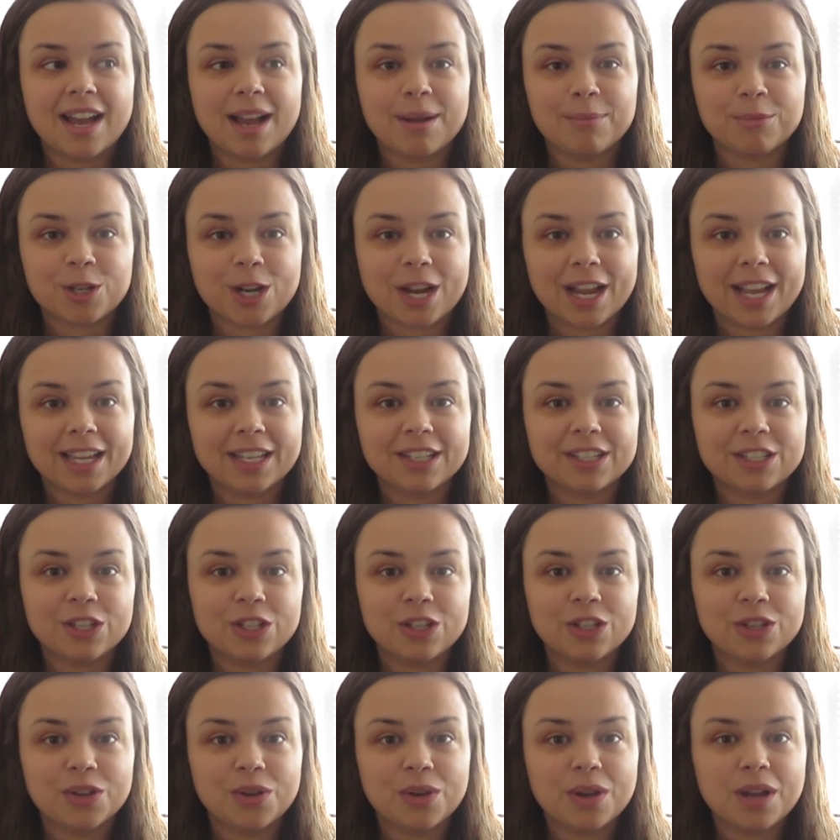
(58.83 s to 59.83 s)
I'm trying
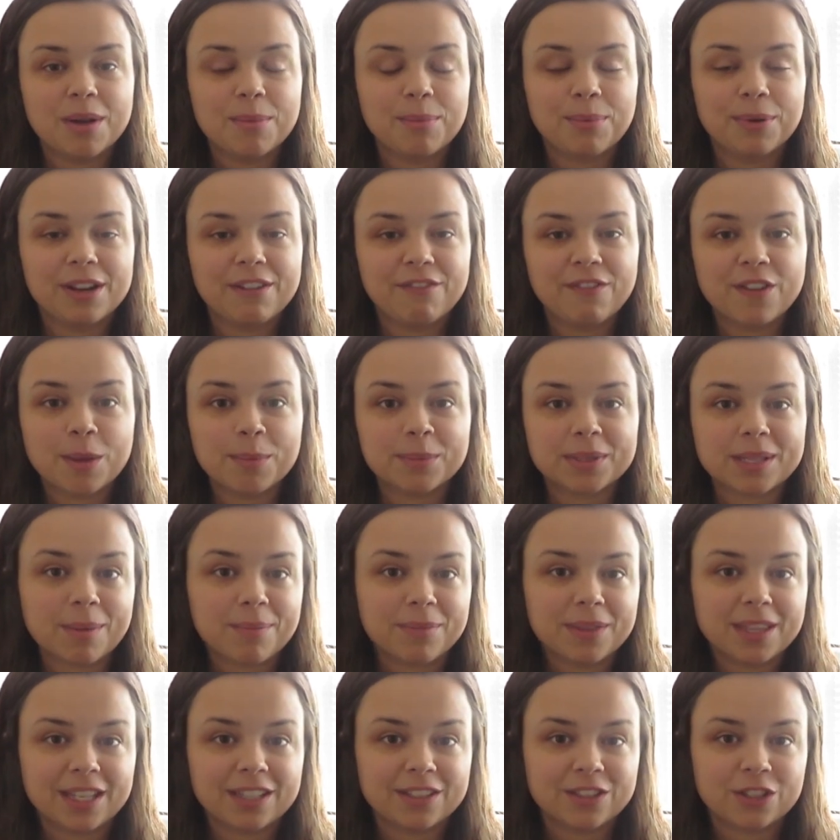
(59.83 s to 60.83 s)
to pre-film
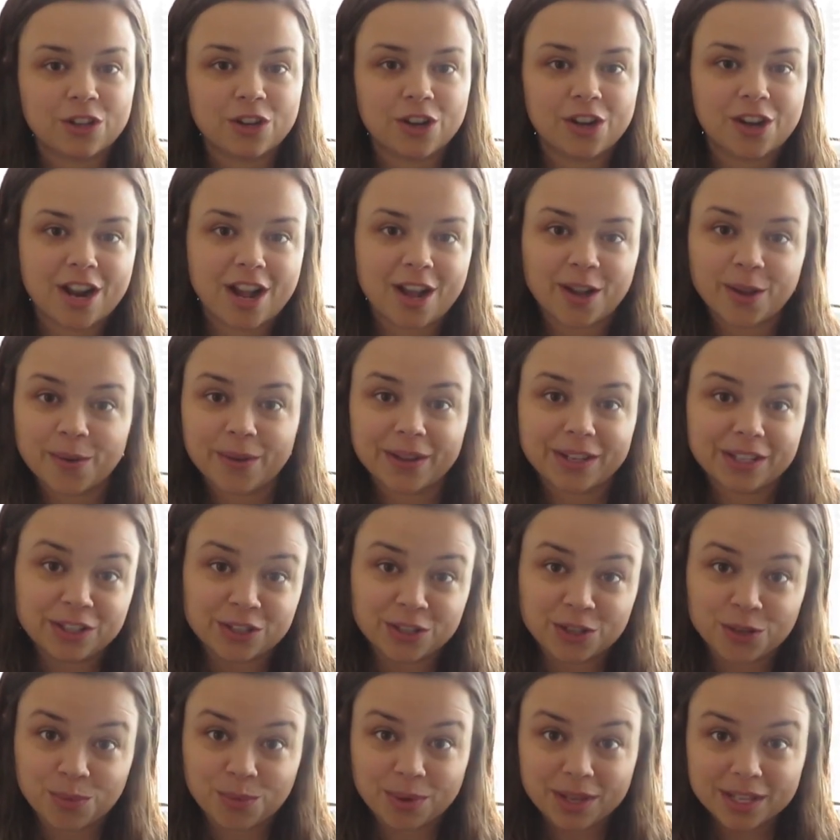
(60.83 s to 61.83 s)
something so you're not going
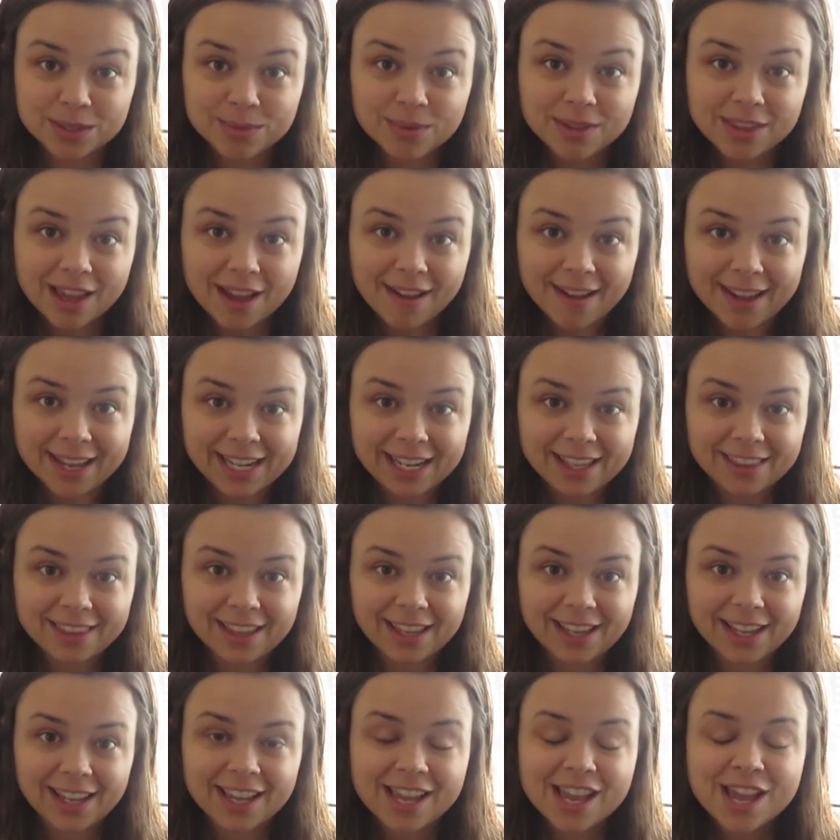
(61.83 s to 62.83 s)
two weeks without
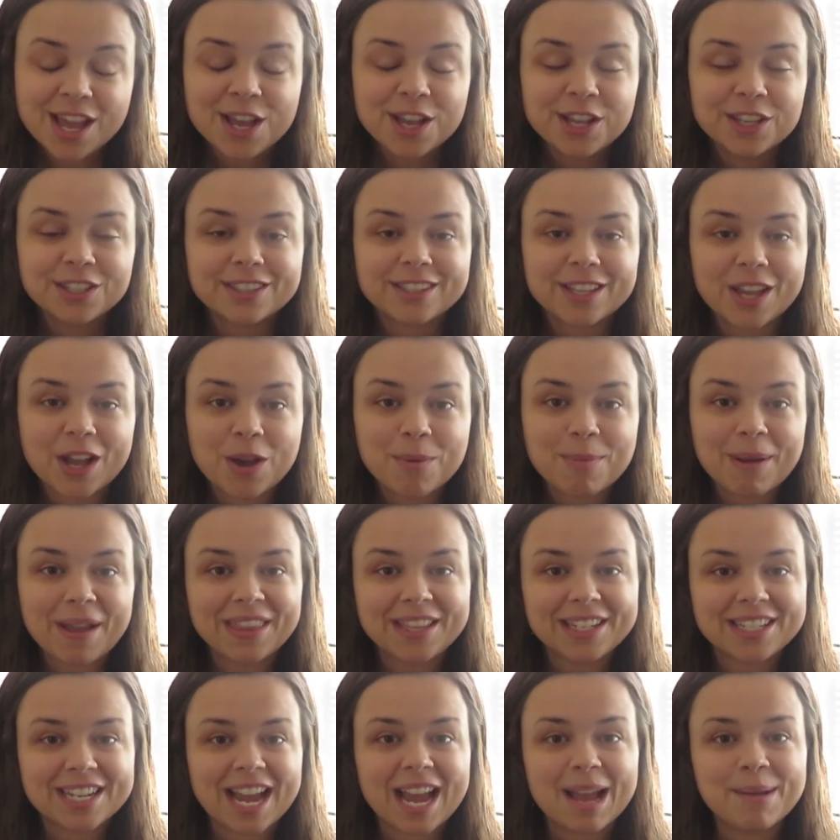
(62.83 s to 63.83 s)
anything. So
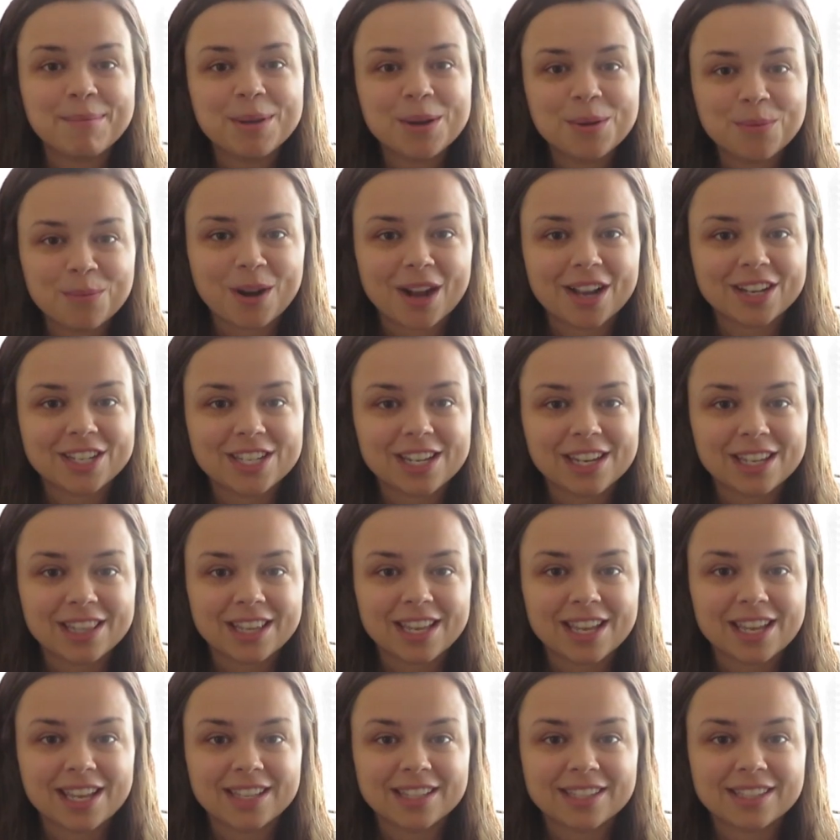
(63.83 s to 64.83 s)
by the time
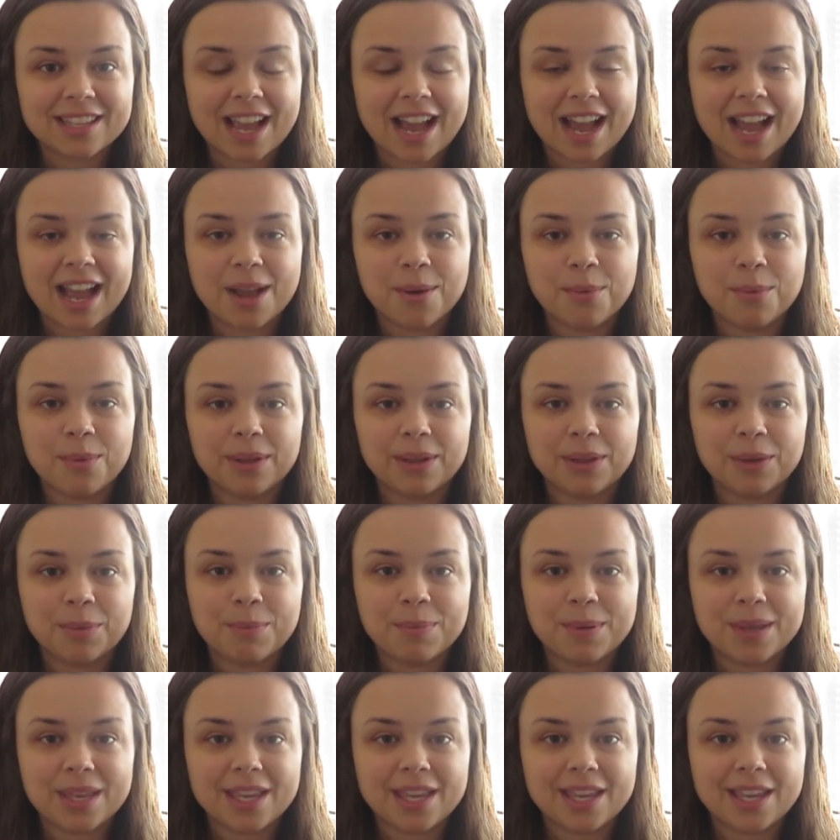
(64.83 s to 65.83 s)
watching this, I will
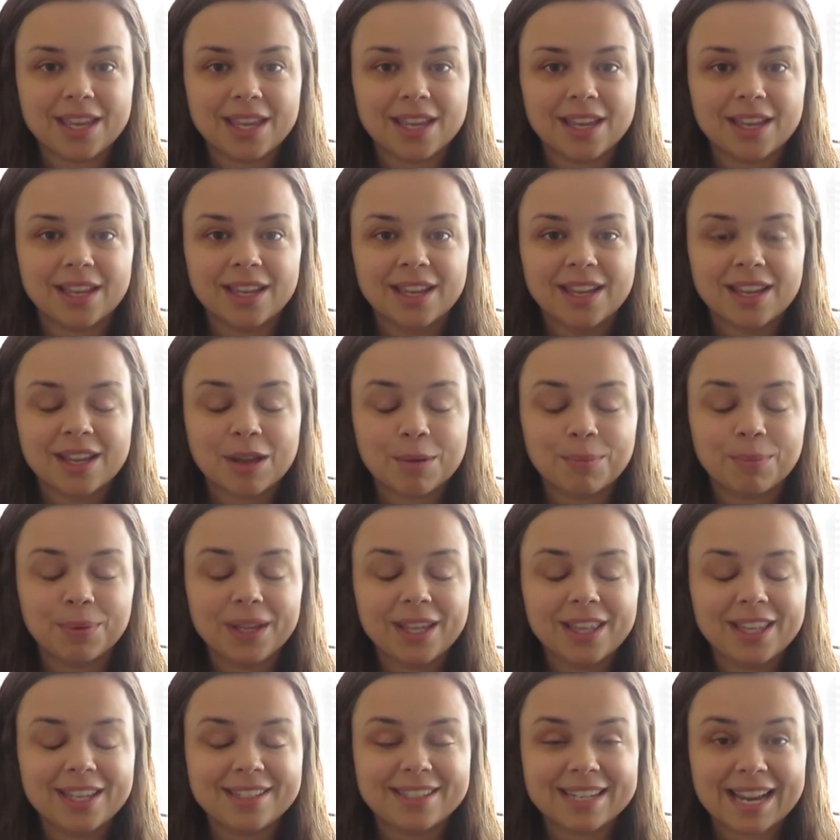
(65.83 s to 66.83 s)
be
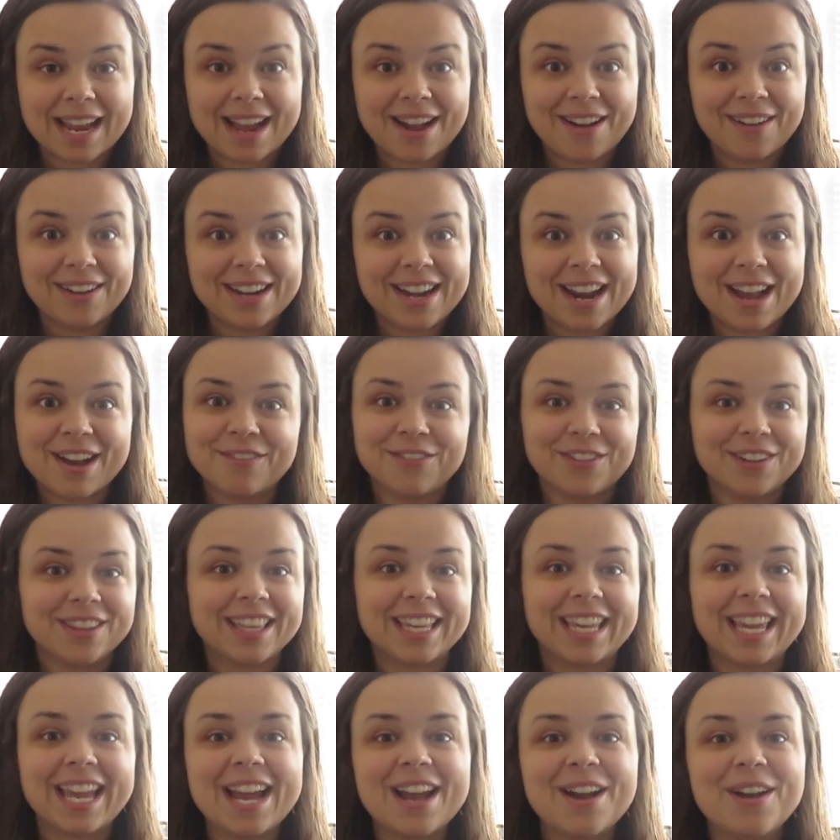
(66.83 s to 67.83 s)
completely down and out for
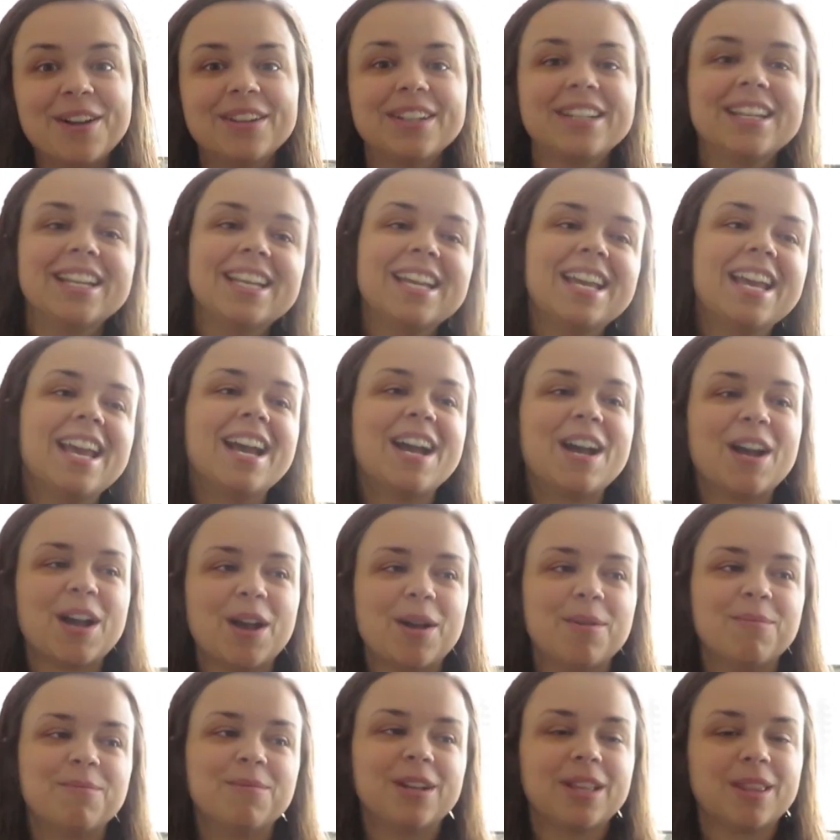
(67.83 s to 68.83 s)
the count
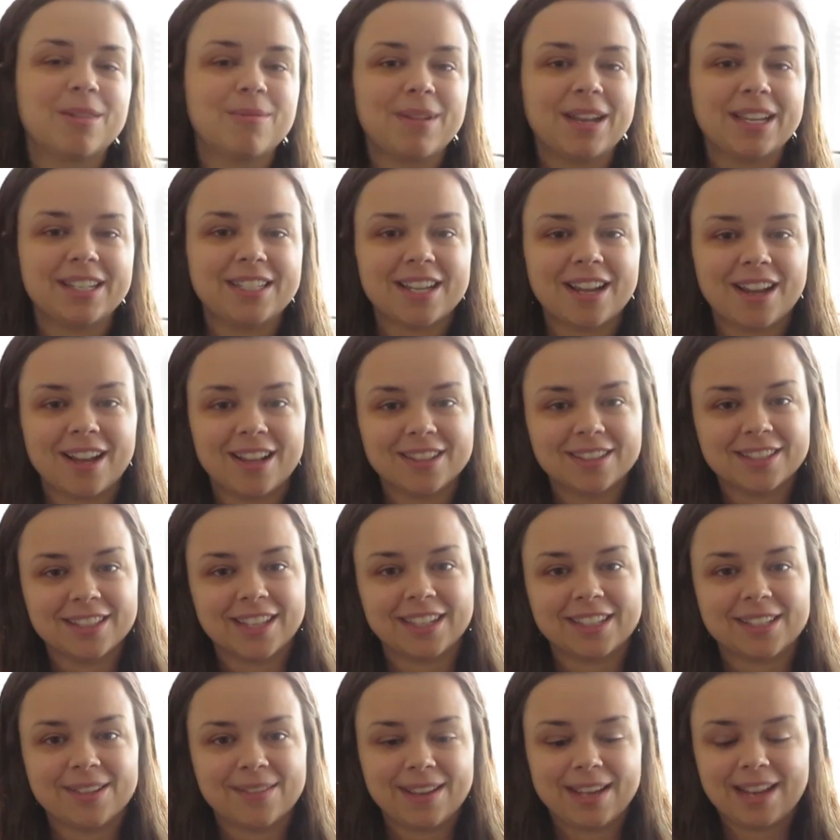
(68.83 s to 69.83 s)
um, with my
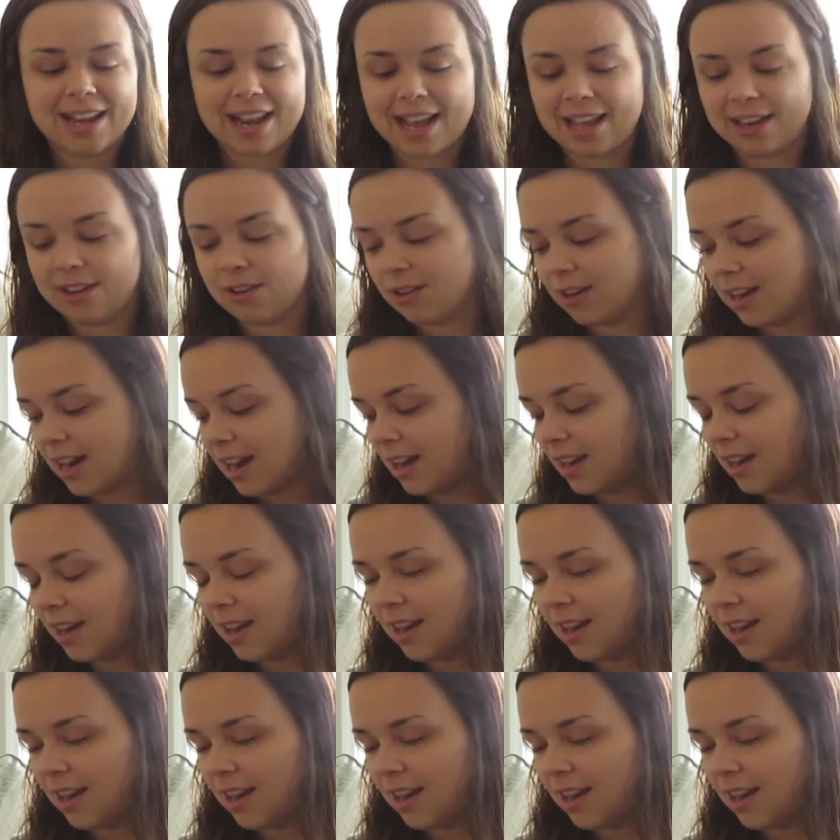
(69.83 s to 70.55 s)
tonsillectomy and adenoid